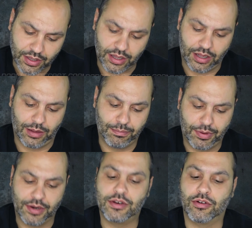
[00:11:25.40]

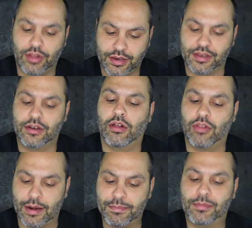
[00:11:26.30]
But like I said, a
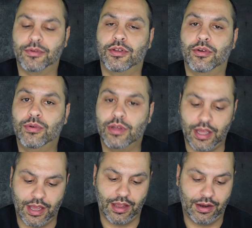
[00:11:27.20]
lot of people do,
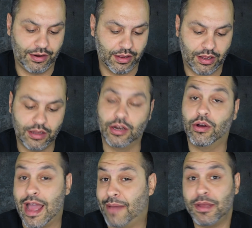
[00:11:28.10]
and you
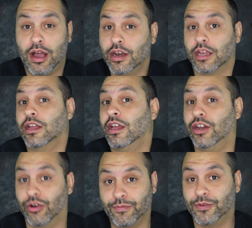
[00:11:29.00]
know, happy hunting,
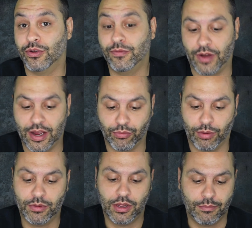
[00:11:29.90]
you know, if you do find
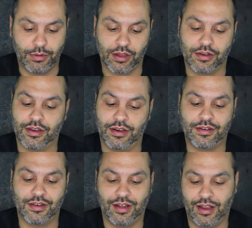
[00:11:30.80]
one, because
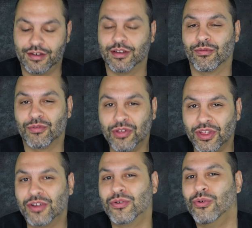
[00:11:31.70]
it's a
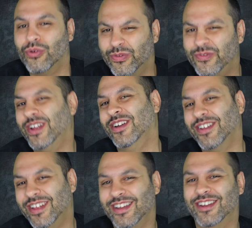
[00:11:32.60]
really cool
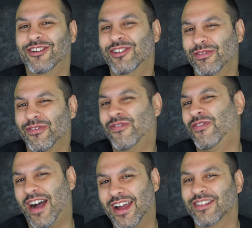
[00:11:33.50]
feeling, you know, to
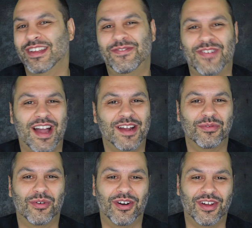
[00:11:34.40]
finally
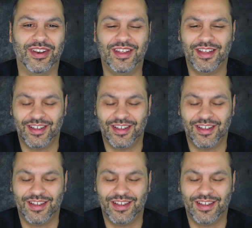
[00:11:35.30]
find one.